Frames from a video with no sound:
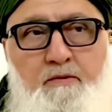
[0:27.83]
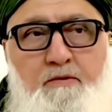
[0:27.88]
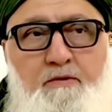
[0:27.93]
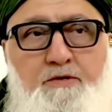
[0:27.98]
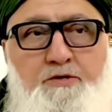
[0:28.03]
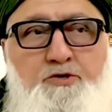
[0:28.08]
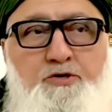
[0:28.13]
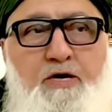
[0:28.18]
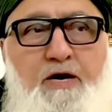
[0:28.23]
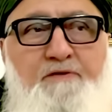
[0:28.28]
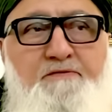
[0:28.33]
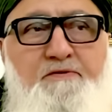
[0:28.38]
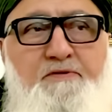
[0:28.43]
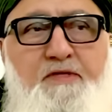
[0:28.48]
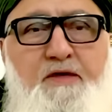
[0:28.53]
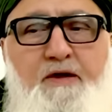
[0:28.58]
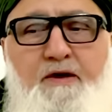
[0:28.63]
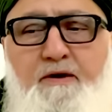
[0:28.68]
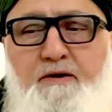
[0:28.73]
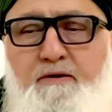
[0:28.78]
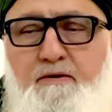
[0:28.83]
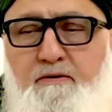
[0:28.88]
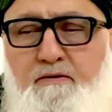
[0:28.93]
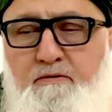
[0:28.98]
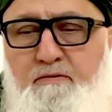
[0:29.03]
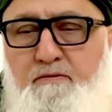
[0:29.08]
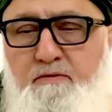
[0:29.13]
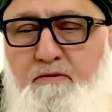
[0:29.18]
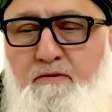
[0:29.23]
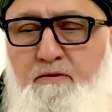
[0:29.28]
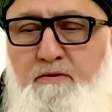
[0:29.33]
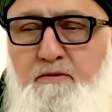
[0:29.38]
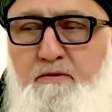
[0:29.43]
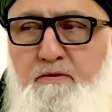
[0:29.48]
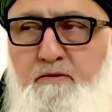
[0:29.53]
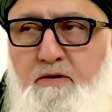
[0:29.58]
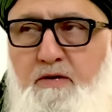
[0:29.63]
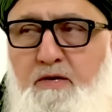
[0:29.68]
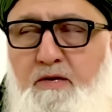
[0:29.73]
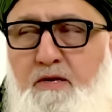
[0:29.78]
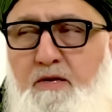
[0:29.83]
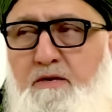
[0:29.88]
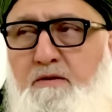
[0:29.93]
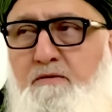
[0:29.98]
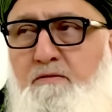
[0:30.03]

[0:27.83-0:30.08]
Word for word: Travel there, you can I